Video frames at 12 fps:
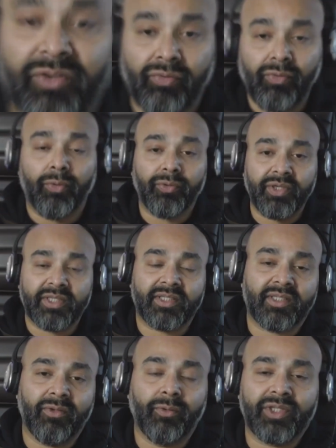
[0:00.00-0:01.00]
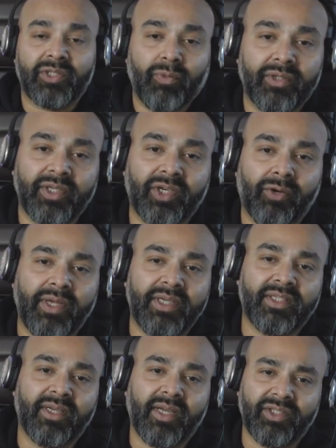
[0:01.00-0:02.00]
through all this work, they'd
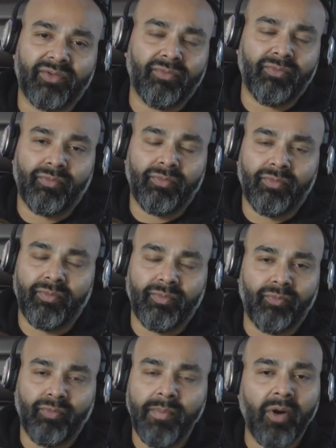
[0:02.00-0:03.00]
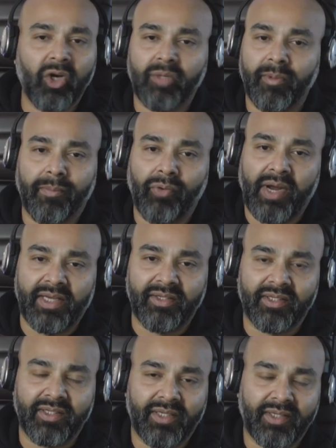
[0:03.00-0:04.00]
created this remarkable
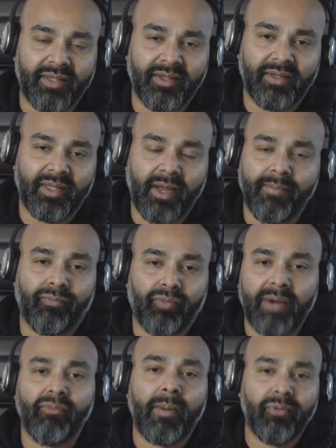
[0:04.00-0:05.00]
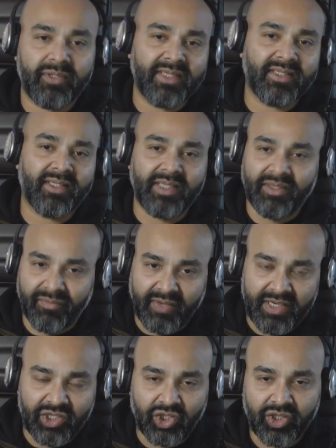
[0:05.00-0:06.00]
brand, and that brand represented
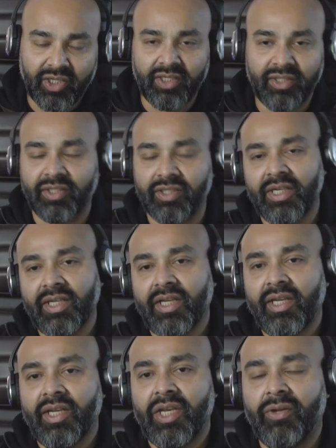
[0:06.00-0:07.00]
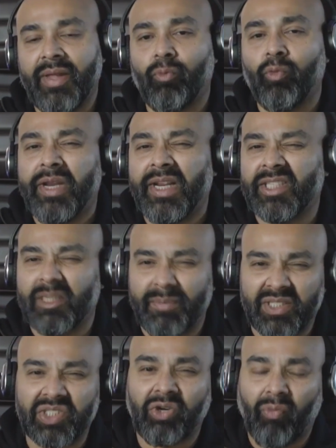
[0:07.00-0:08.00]
innovation and, that willingness to
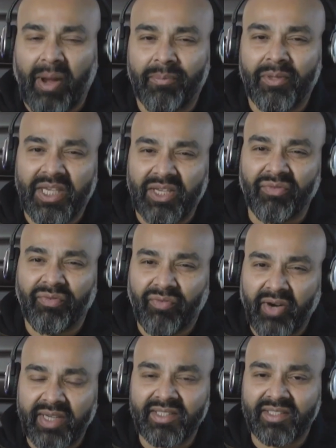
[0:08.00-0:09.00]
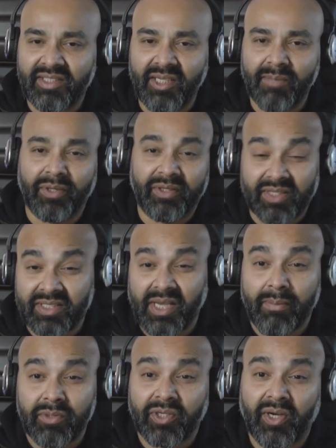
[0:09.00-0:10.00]
be scrappy and feisty, but at the
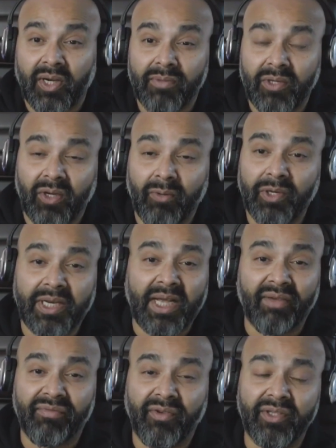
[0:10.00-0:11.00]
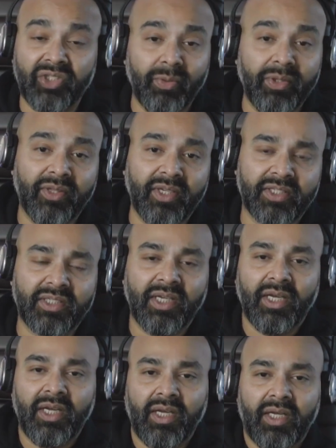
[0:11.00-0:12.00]
same time, we're going to have fun doing
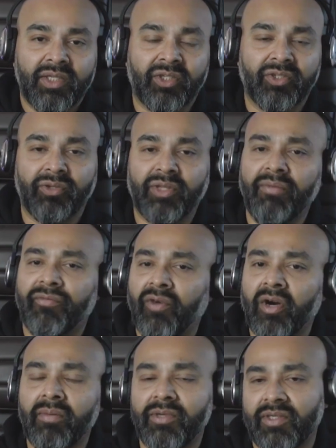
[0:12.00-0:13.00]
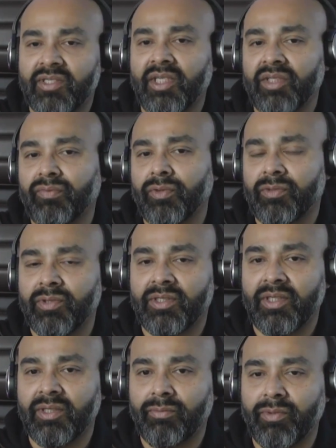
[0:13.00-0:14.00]
this. So the environment at Salesforce
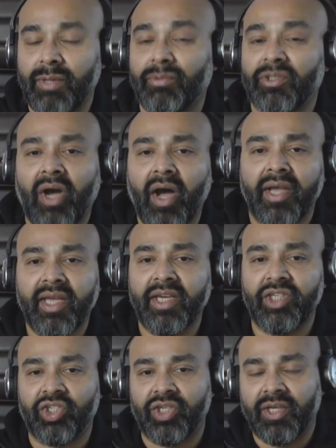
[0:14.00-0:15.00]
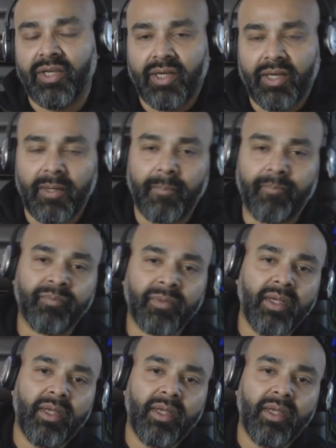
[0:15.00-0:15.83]
was high energy, and